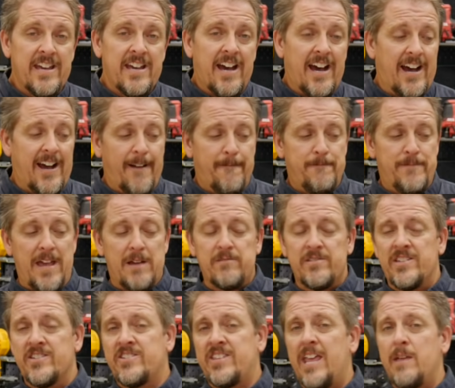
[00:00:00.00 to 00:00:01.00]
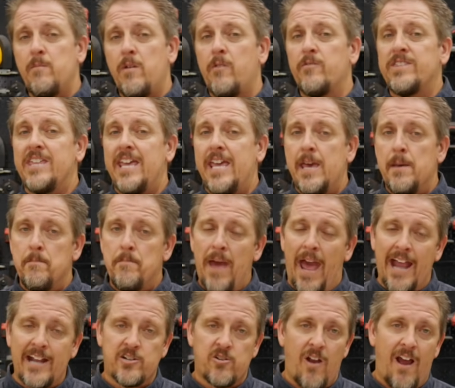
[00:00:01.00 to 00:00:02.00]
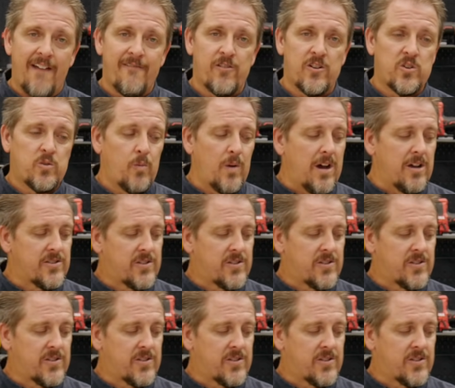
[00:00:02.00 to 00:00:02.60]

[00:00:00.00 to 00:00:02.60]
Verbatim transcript: Uh, that was the same way with the impact driver as well.